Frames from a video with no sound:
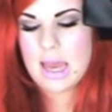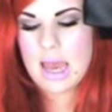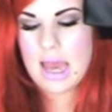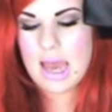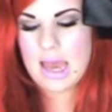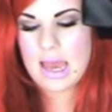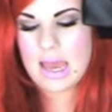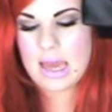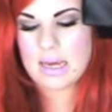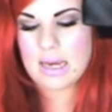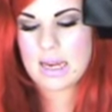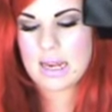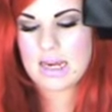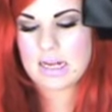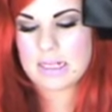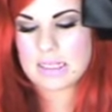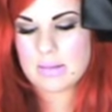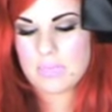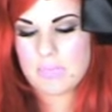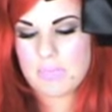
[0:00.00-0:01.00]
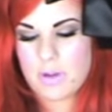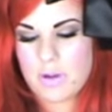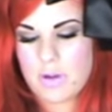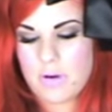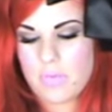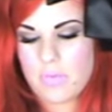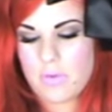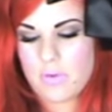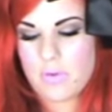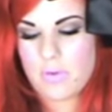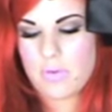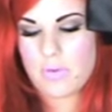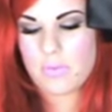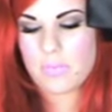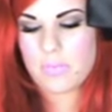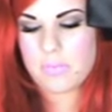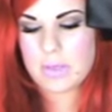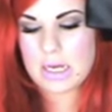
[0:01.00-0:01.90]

and it is a beautiful